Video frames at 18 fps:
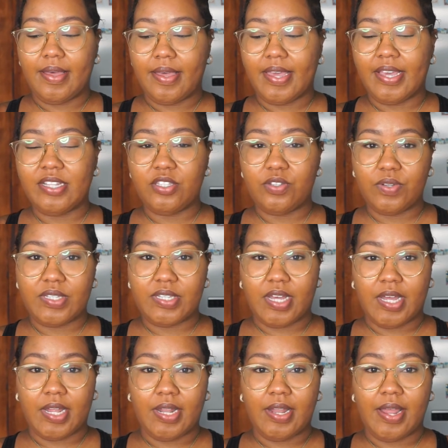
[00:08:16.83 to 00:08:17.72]
in
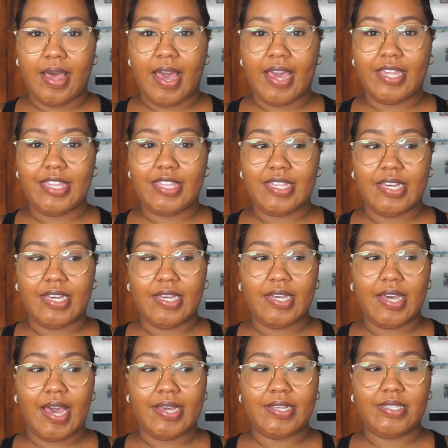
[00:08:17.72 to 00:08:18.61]
total, I
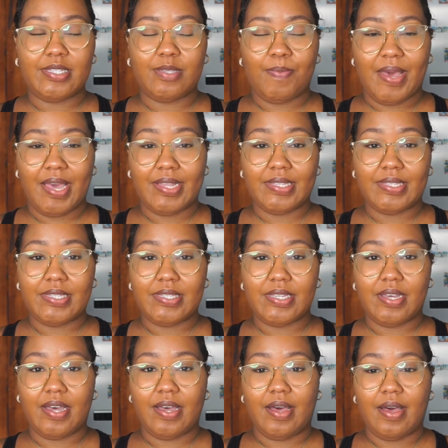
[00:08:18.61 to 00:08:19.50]
think I spent
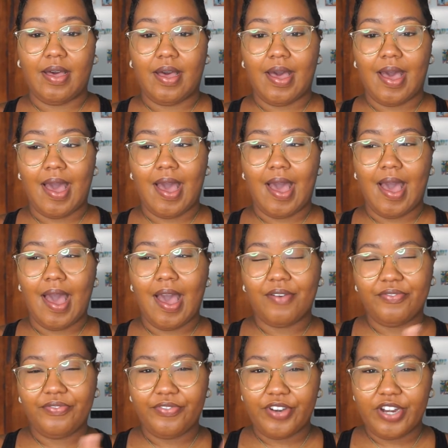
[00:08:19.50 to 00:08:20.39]

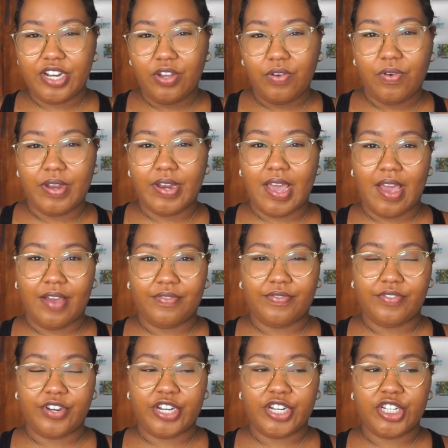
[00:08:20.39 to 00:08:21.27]
on
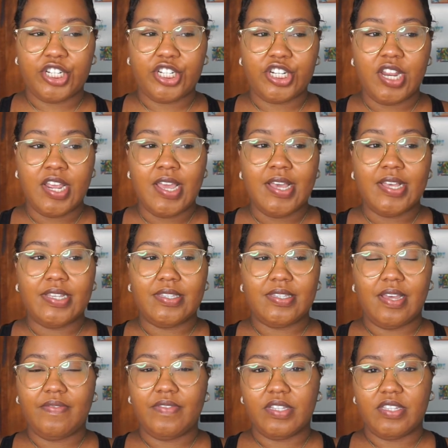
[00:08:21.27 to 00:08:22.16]
average
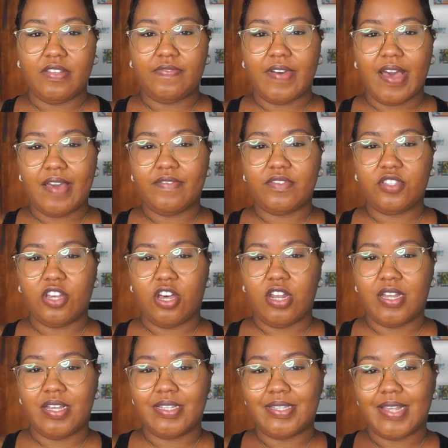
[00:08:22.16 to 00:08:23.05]

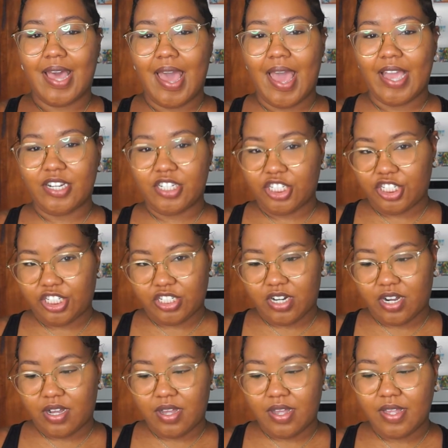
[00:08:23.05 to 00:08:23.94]
$75
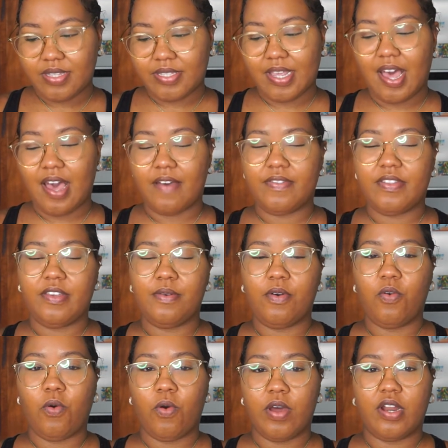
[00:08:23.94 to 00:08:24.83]
extra to have the
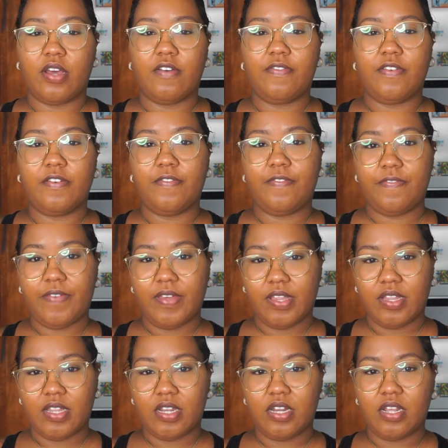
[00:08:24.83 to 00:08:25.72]
order
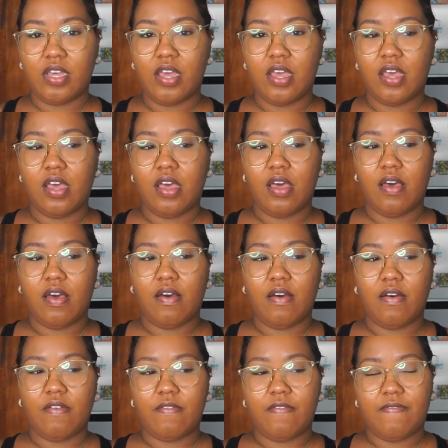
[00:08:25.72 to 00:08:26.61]
fulfilled
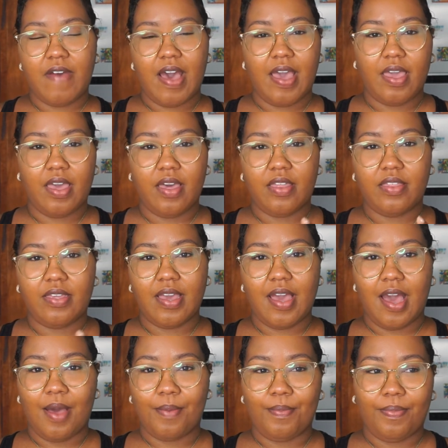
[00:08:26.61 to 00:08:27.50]
via the
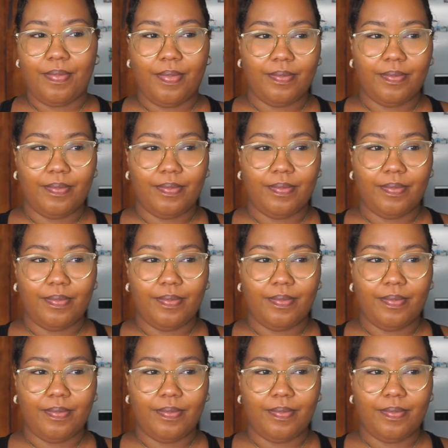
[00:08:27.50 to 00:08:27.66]
app.